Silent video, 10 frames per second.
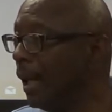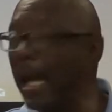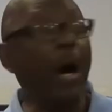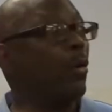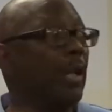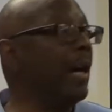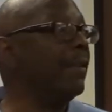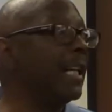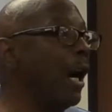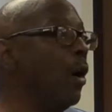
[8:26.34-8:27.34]
And I'll
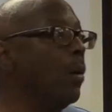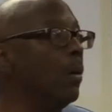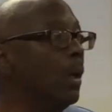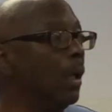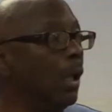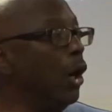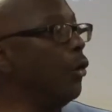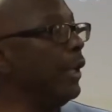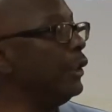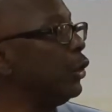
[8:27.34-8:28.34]
never go
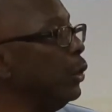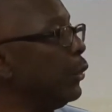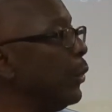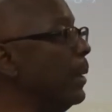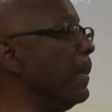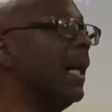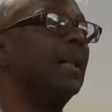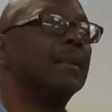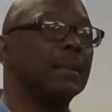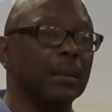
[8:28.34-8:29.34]
longer than 2 or 3
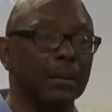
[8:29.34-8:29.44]
months.